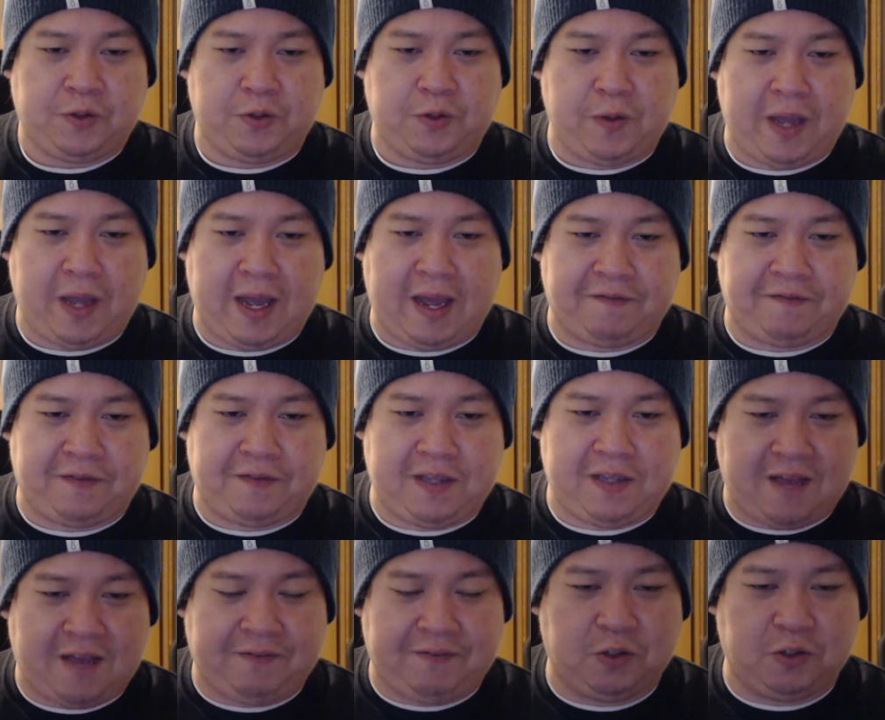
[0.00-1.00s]
You have
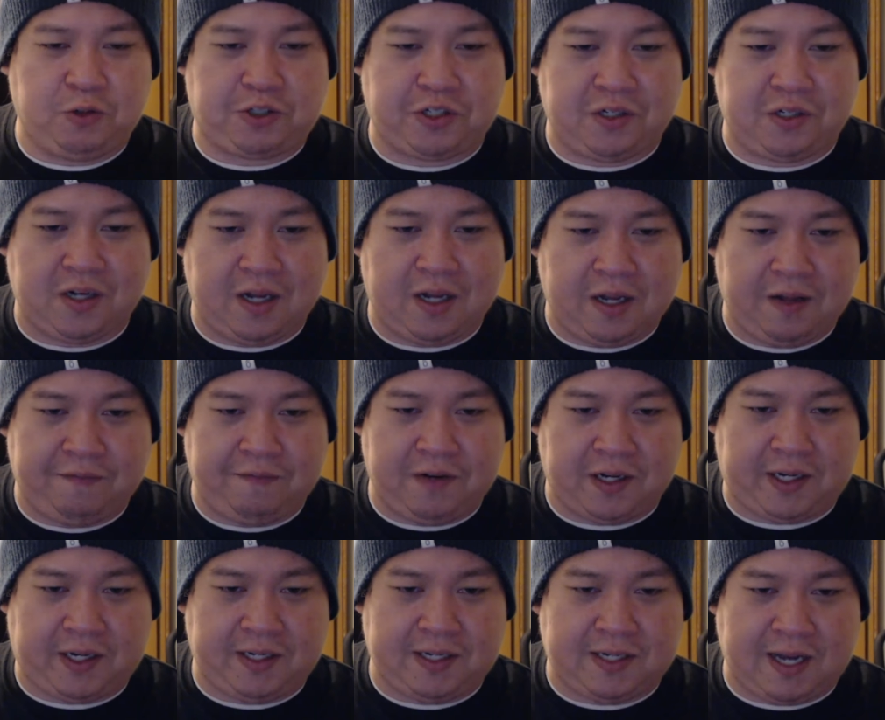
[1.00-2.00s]
the evolution of
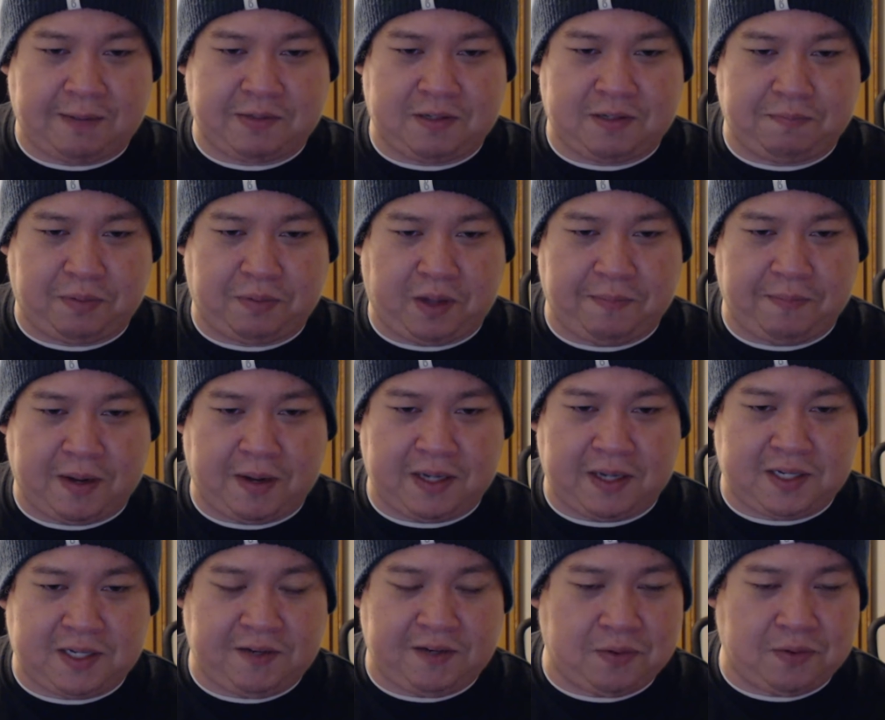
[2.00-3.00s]
Nucky Thompson, played
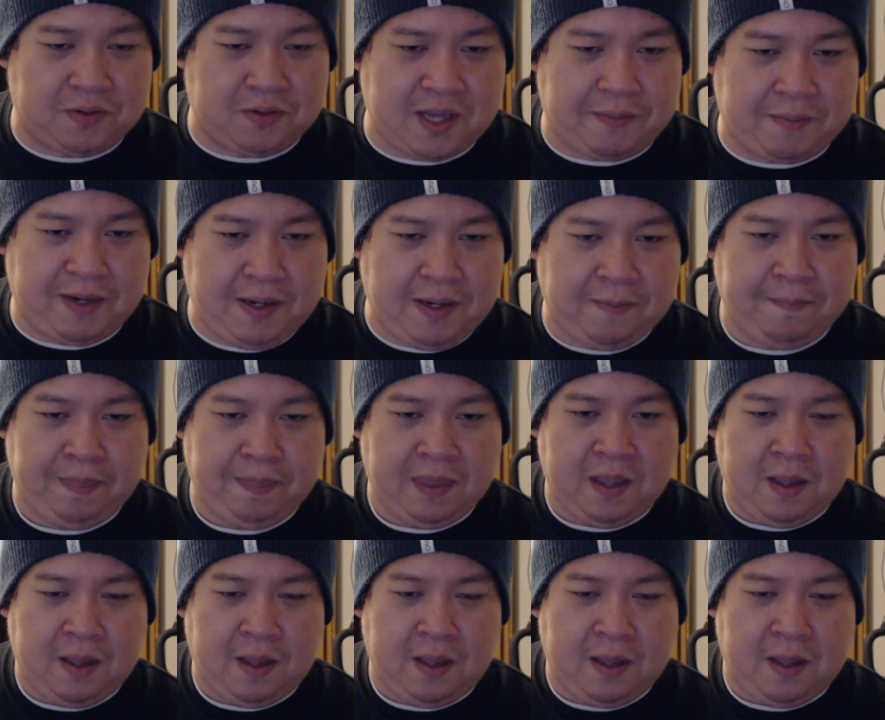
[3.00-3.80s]
by Steve Buscemi.